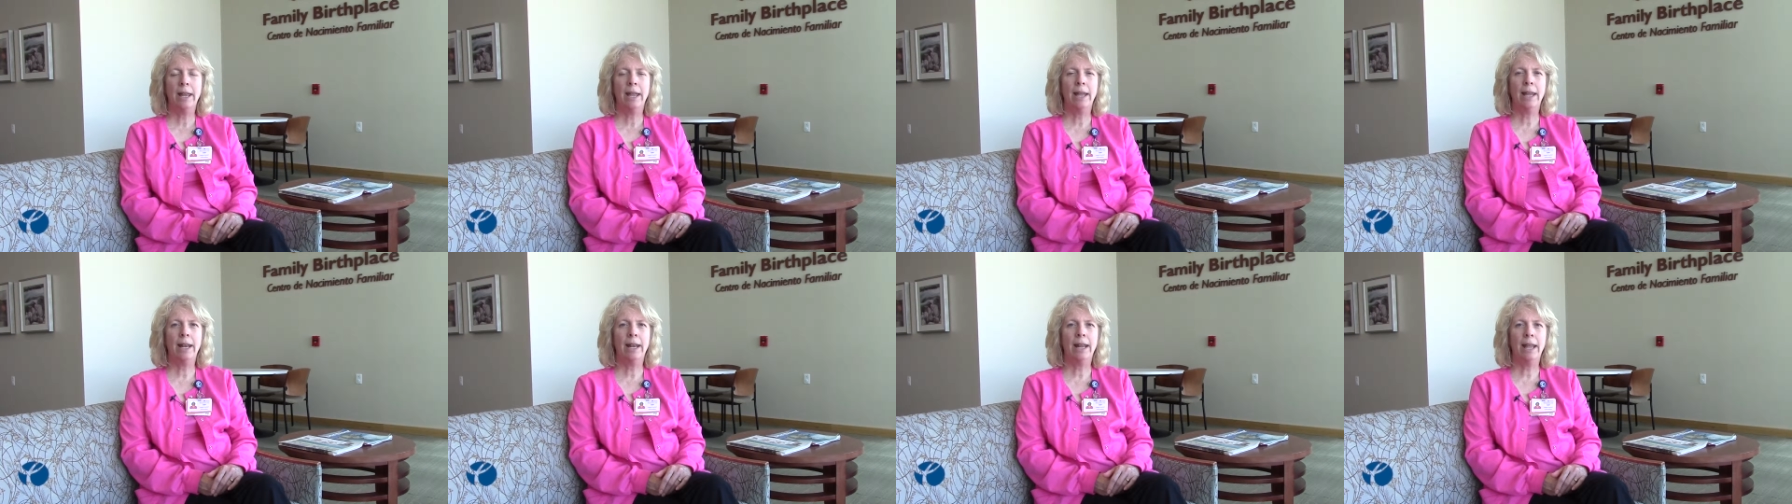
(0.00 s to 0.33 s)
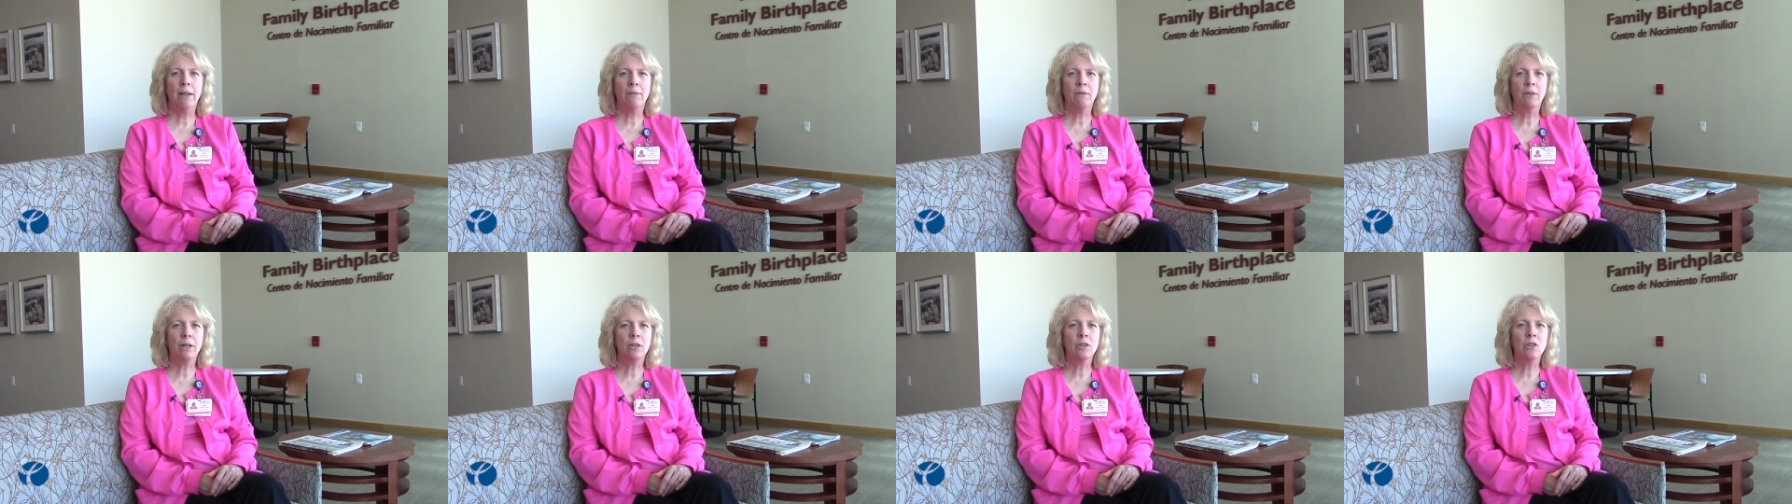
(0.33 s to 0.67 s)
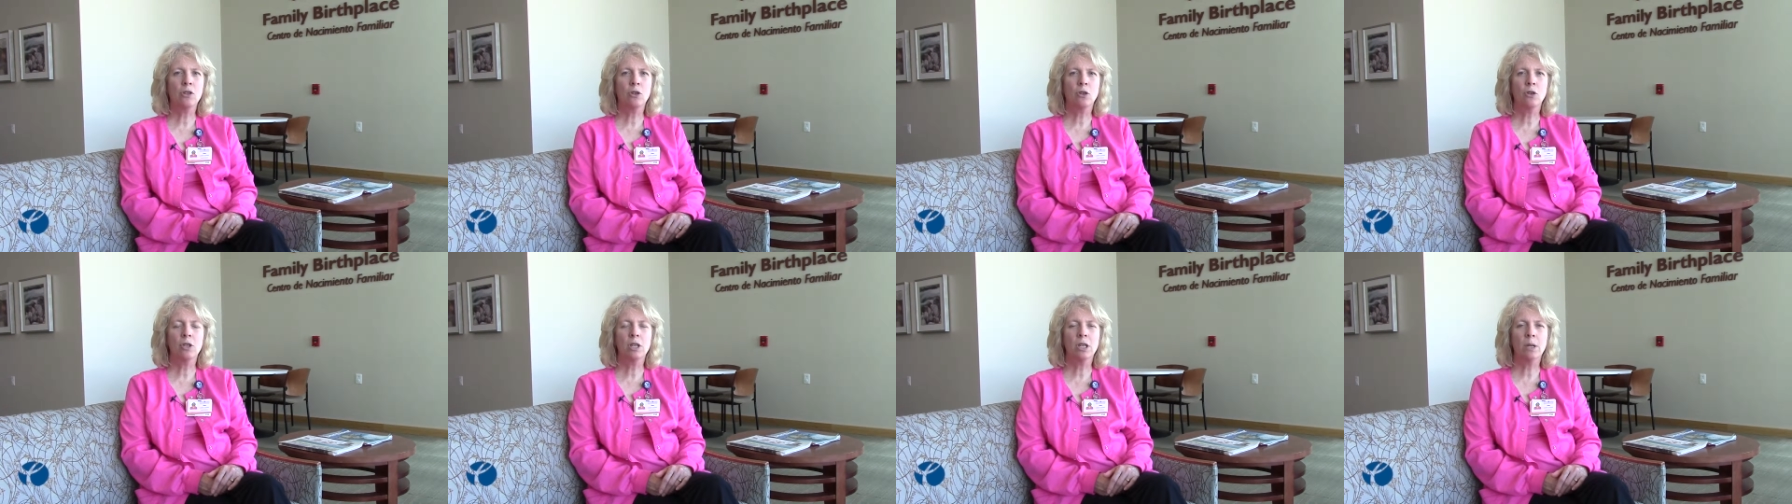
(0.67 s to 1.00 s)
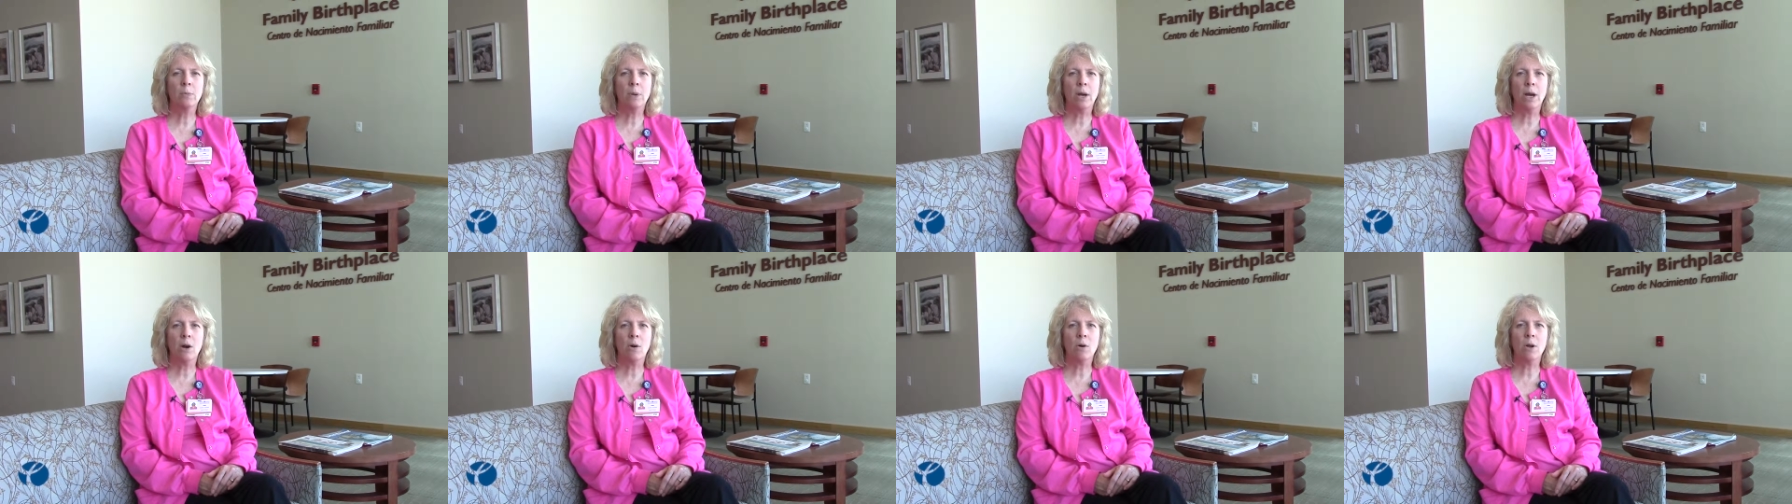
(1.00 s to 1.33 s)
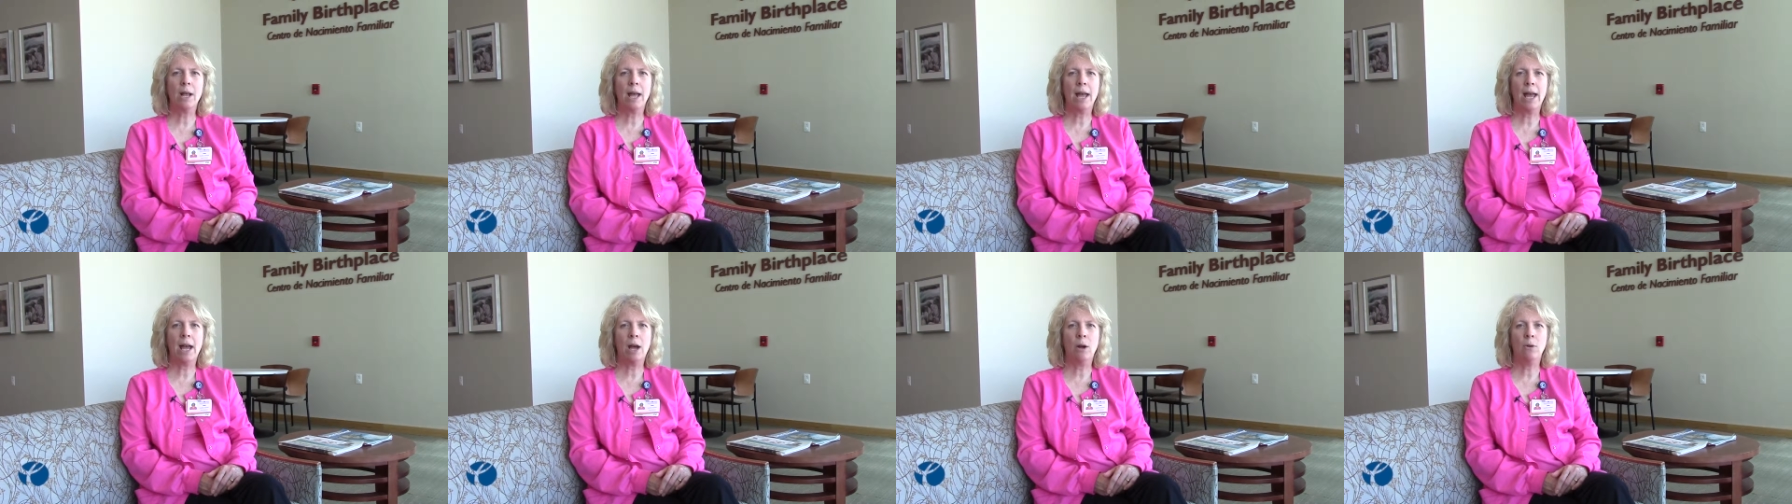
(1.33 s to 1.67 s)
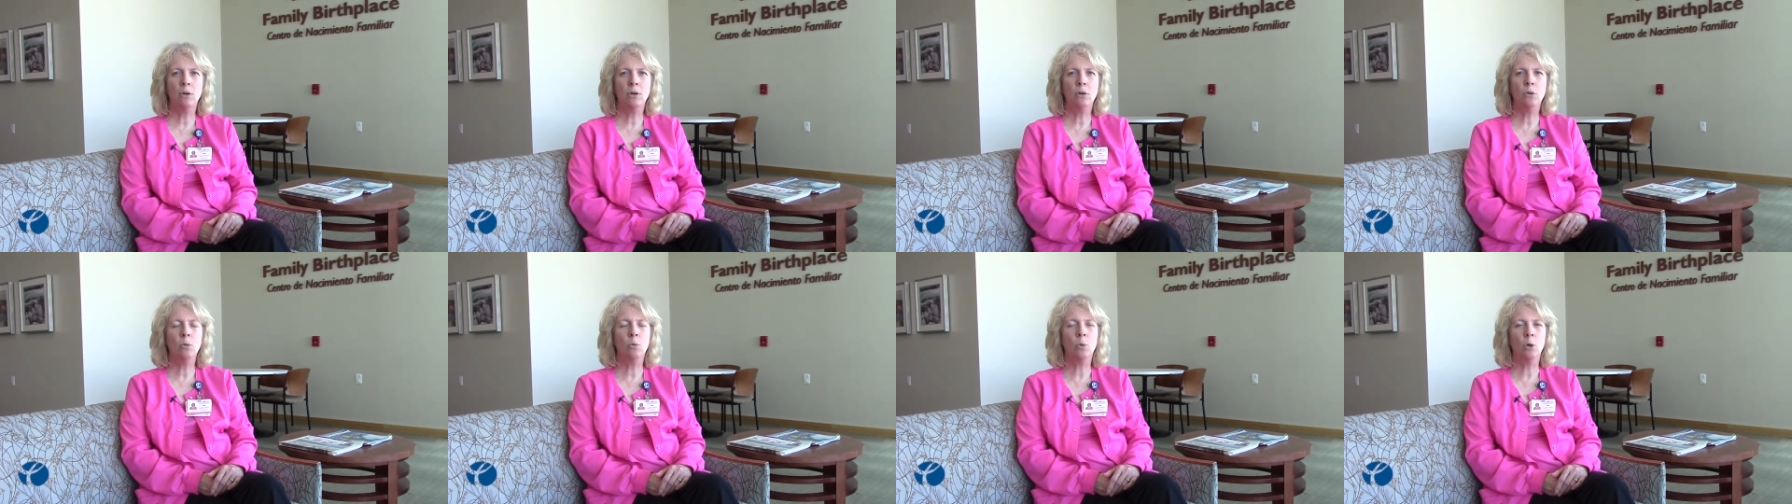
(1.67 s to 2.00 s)
and have concerns about how
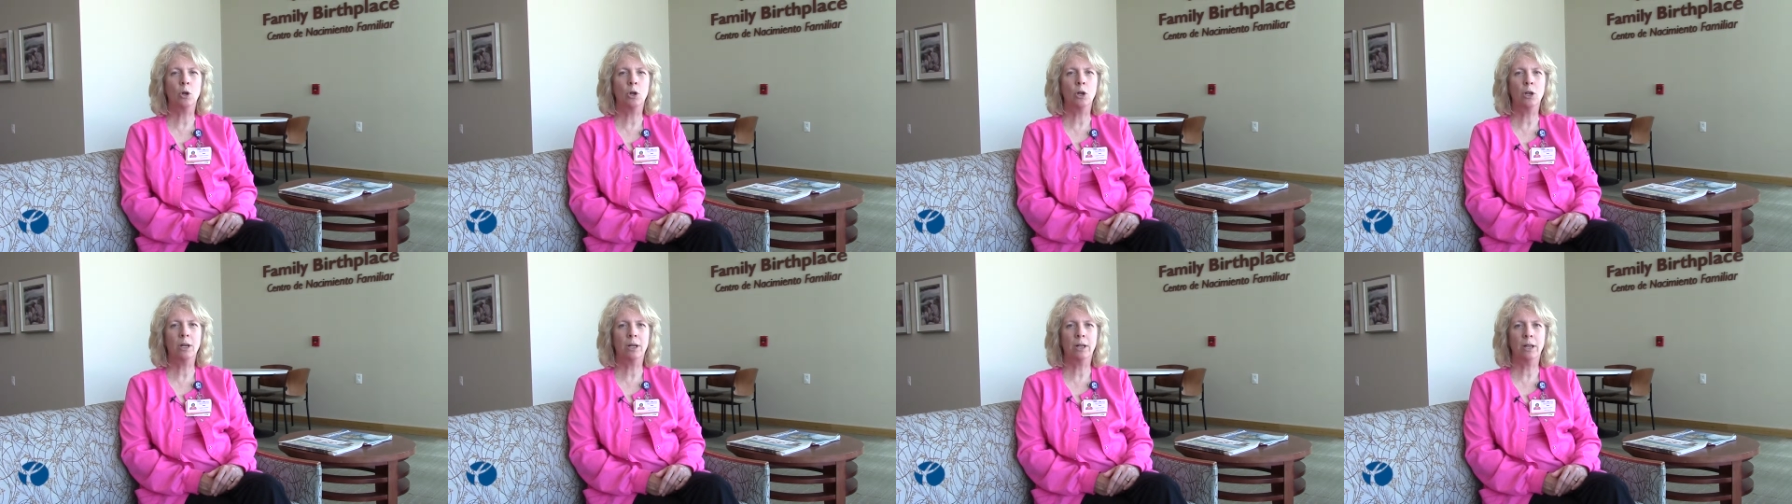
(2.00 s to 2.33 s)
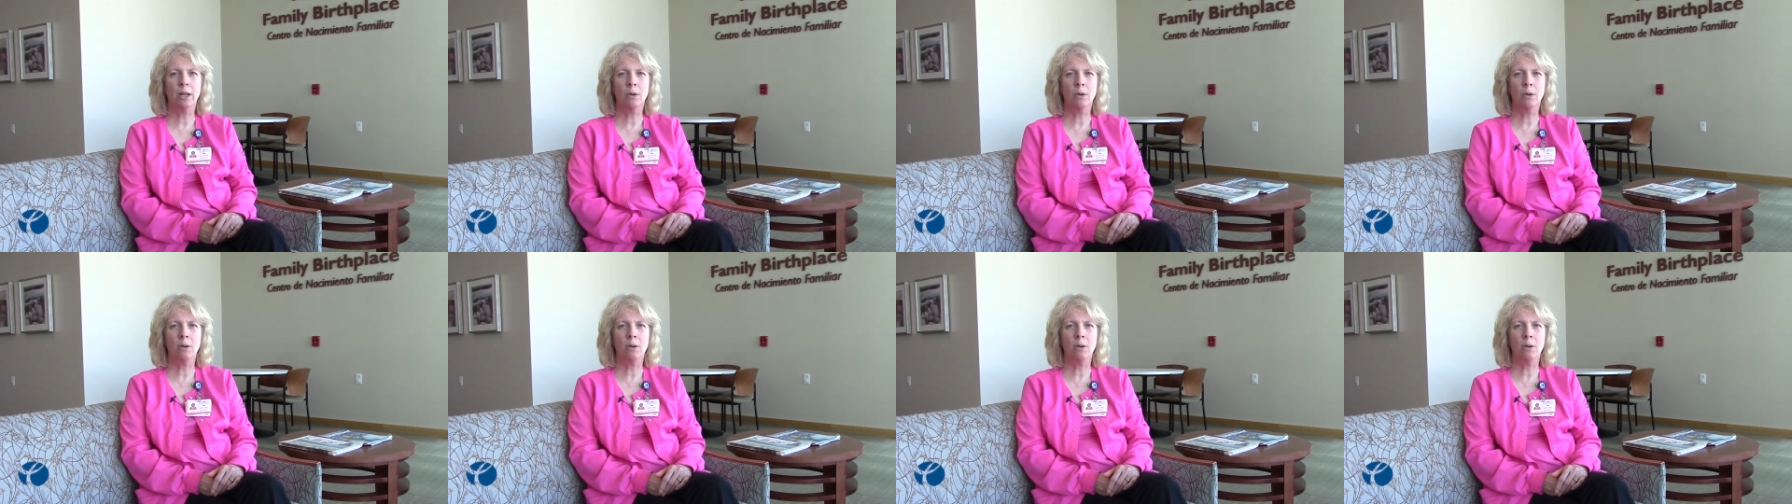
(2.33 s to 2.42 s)
do you work